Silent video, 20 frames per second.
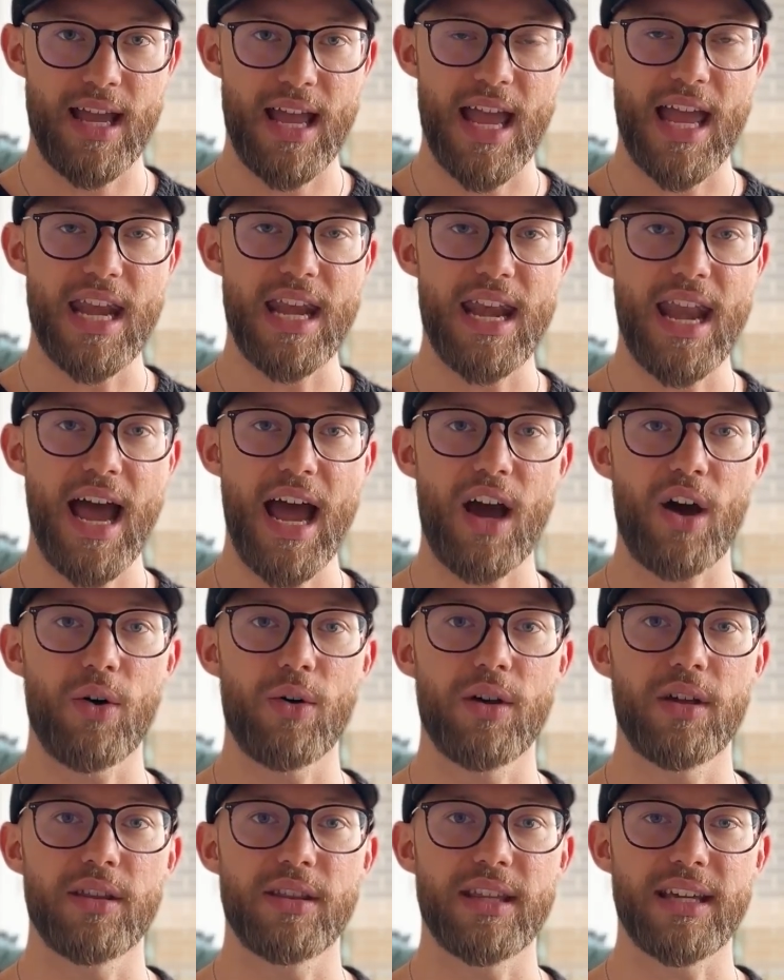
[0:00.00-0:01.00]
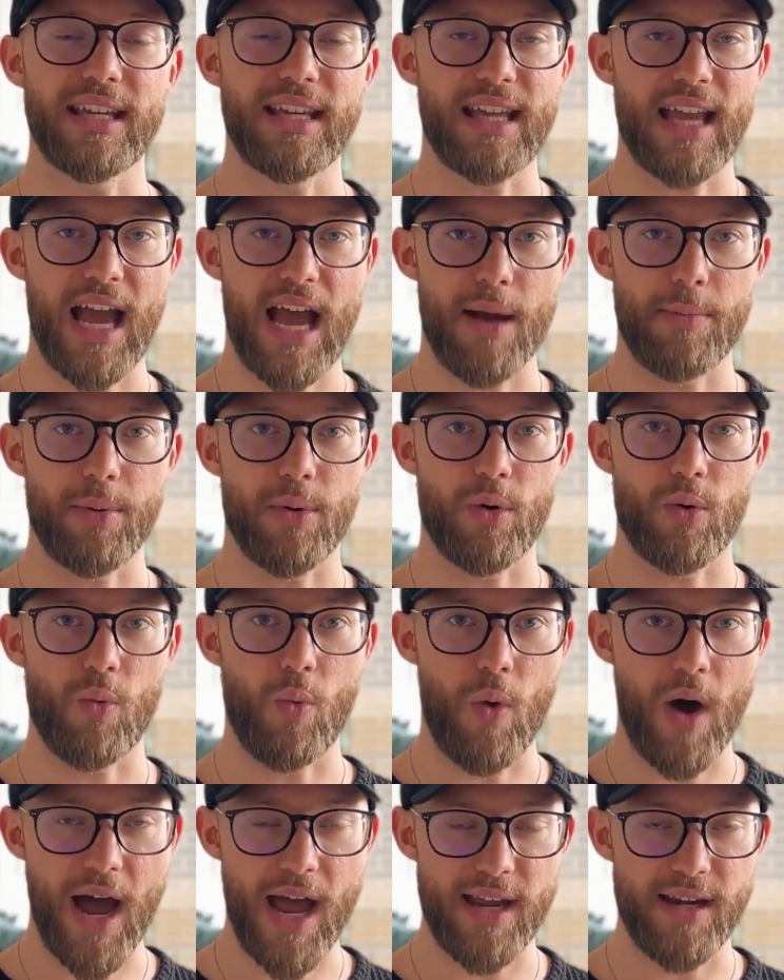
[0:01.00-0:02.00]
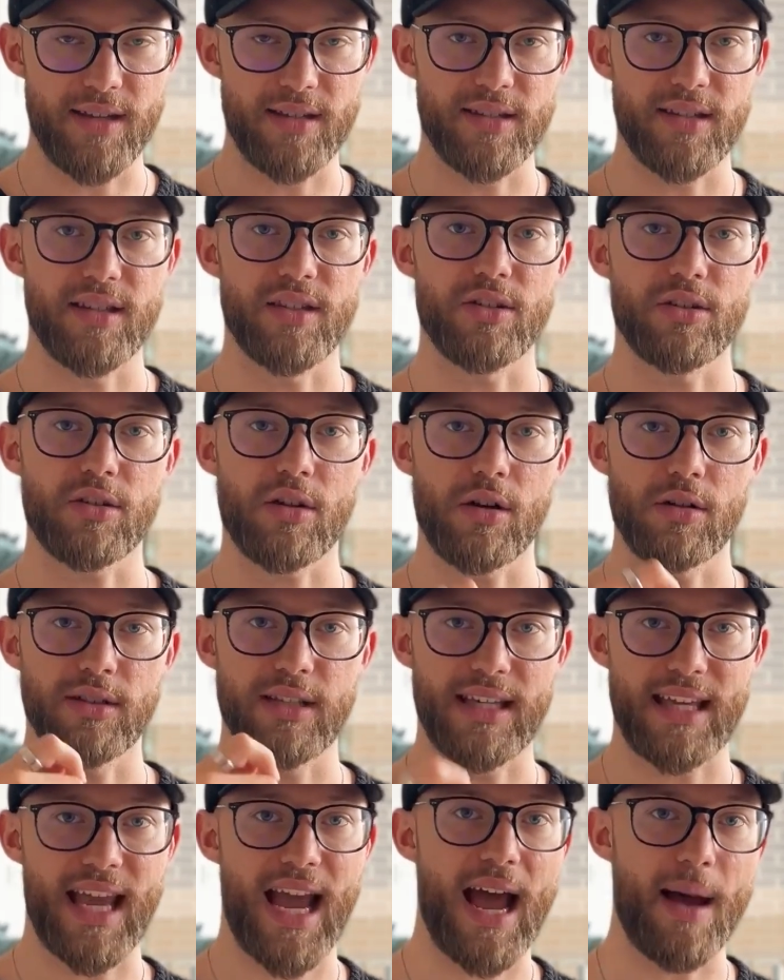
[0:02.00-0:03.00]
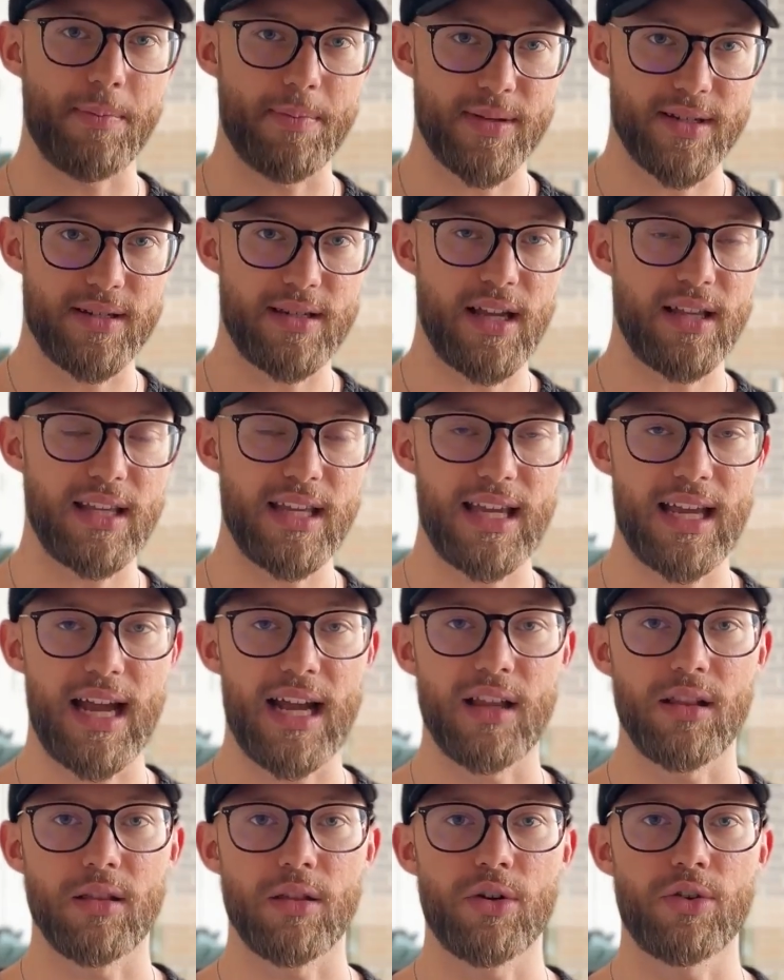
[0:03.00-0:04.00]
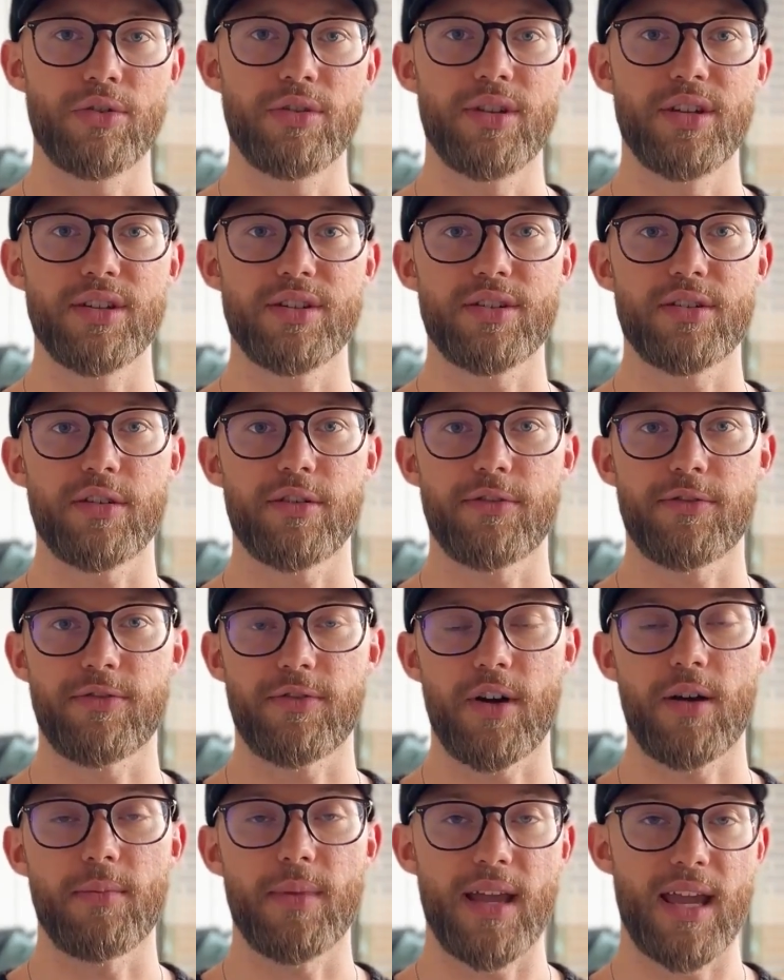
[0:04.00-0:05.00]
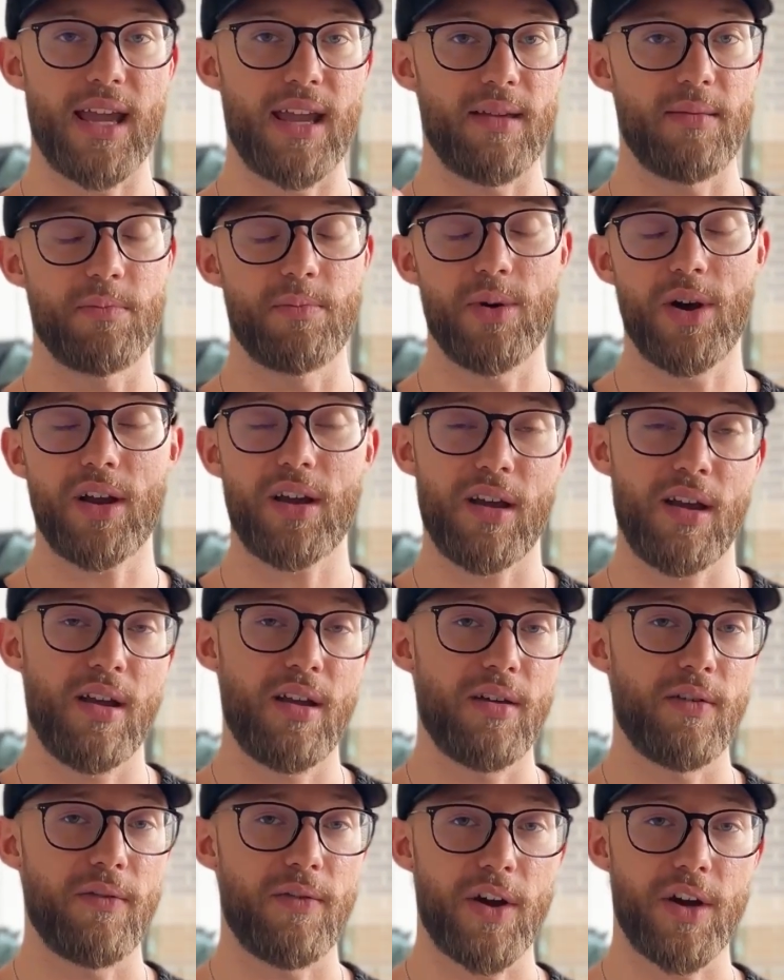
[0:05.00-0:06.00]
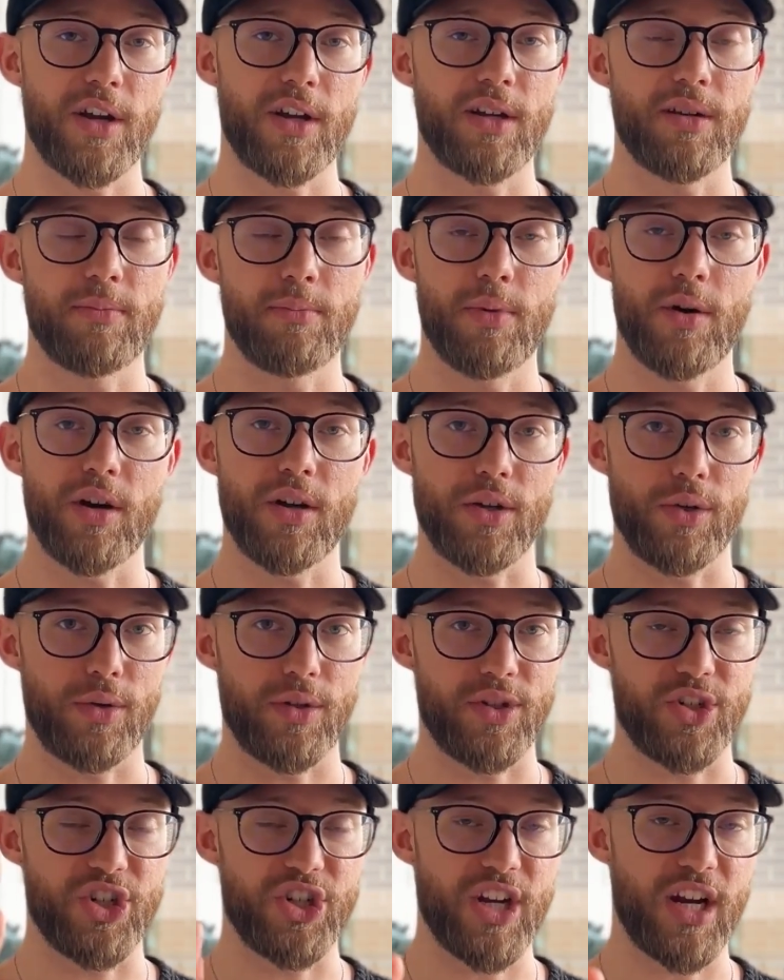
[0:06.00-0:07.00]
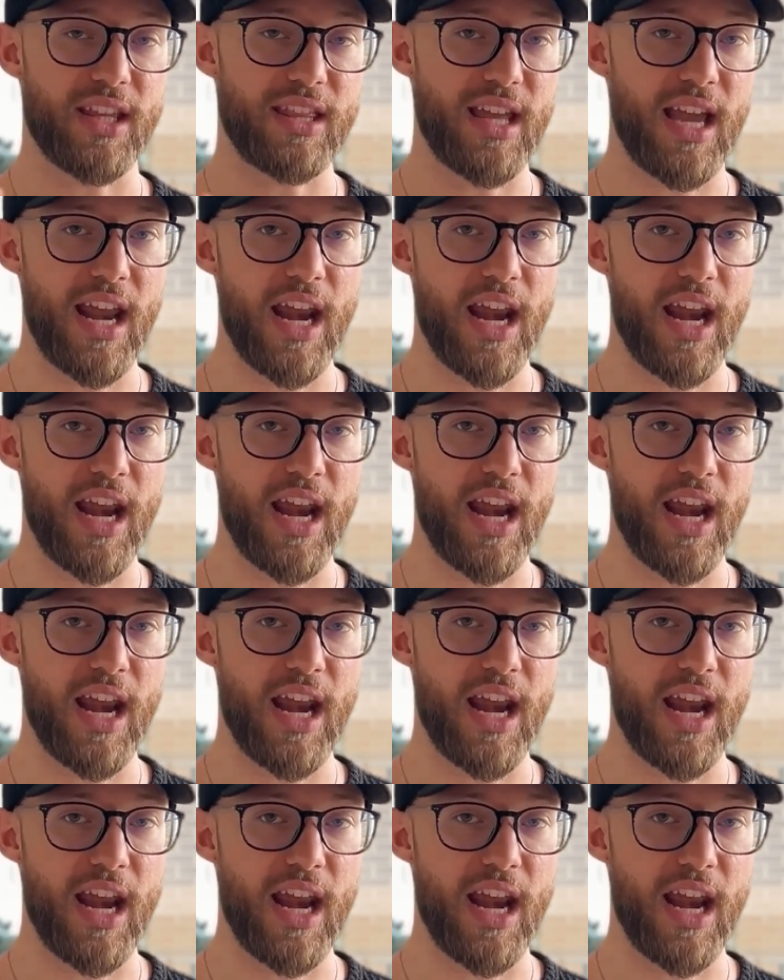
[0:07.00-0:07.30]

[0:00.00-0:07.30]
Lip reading: And now the gap widens. This is called gap selling. I learned this from a book. Very good book. You can check that